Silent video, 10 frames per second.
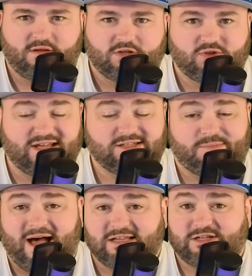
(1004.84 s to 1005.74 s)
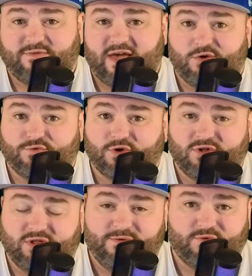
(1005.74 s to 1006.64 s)
So that's a positive angle for
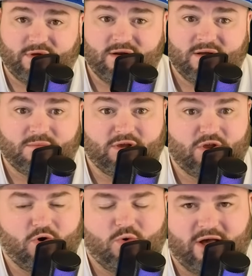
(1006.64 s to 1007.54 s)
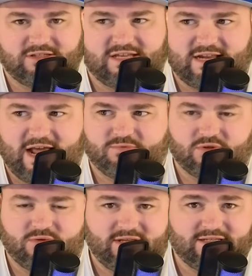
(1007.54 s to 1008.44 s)
Cleveland, but you know who else has an
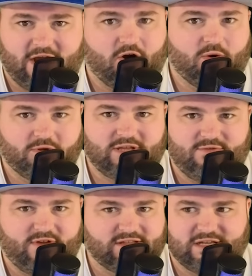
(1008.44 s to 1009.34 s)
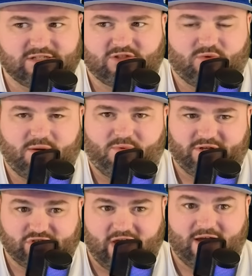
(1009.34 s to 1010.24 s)
absolutely terrible defense against a
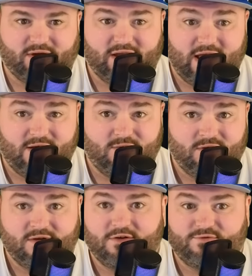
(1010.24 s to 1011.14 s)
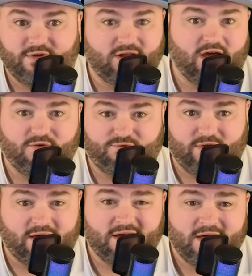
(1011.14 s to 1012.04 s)
3-point shot right now?
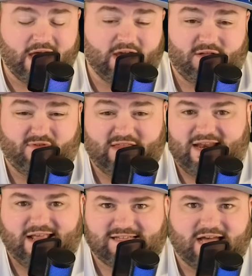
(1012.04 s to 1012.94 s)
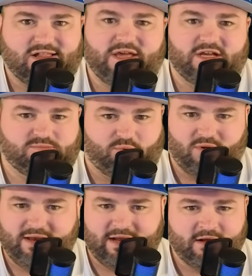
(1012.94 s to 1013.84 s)
Philadelphia, and Cleveland didn't exactly
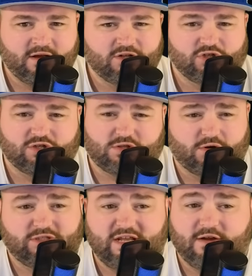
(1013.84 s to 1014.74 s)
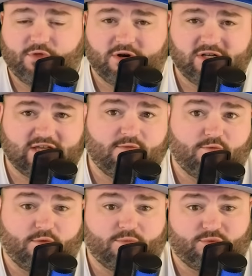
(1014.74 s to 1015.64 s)
exploit it. Just 13 of 37
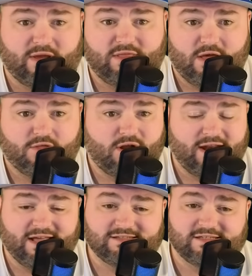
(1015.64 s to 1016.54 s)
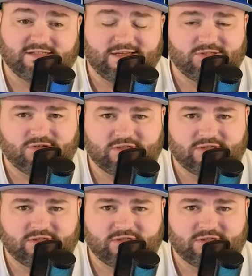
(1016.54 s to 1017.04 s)
from 3 the other night against the Sixers.